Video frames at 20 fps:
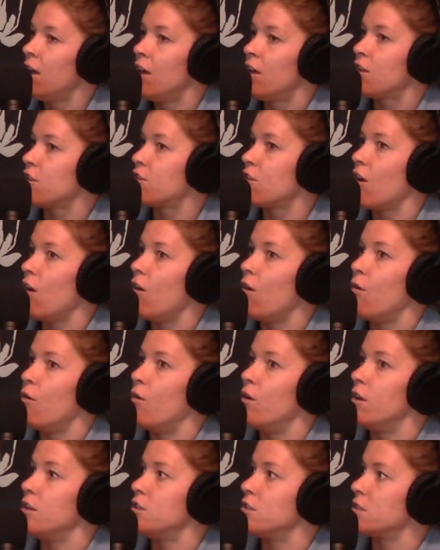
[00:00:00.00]

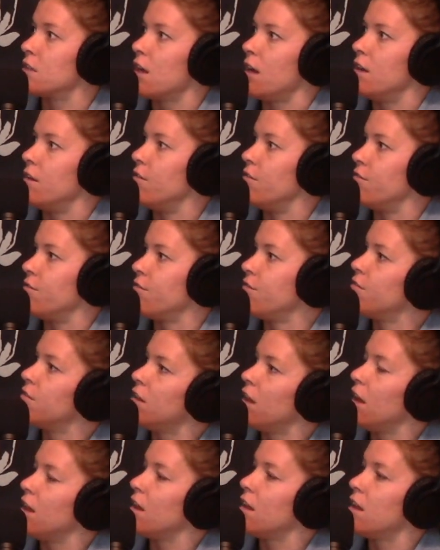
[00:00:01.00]
So it just kind of,
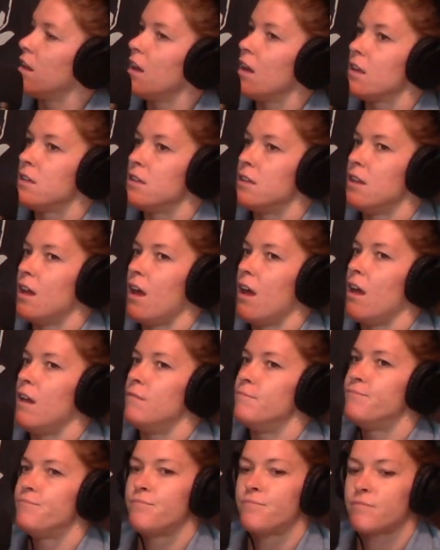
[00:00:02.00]
like, clicked, and
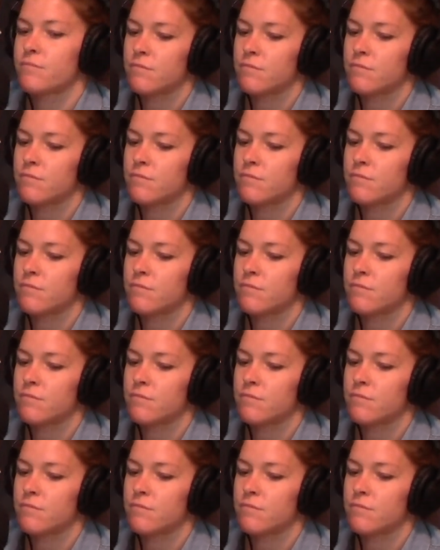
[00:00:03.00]
then